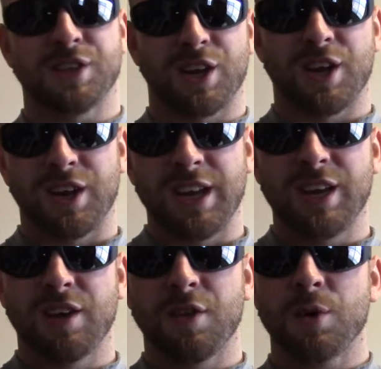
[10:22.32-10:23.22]
on any
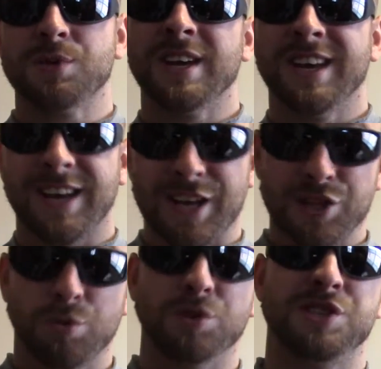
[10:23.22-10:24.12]
of those, and
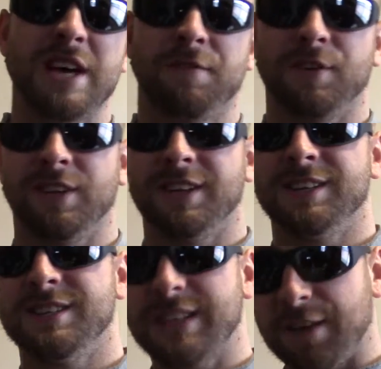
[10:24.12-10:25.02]
you will
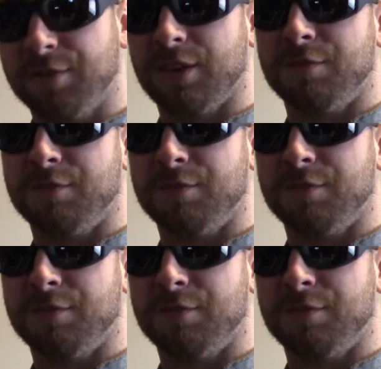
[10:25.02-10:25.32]
definitely